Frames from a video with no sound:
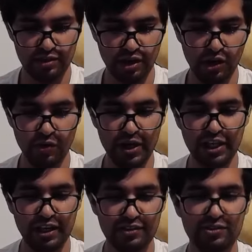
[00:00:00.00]
Oh,
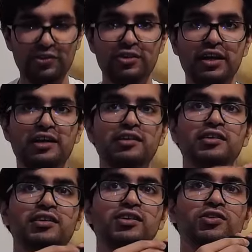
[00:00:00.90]
okay, so you
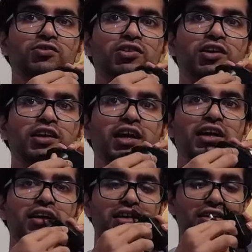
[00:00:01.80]
turn it and
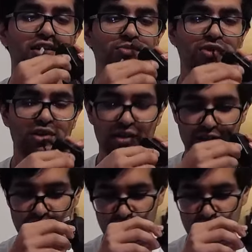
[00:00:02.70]
it can dim the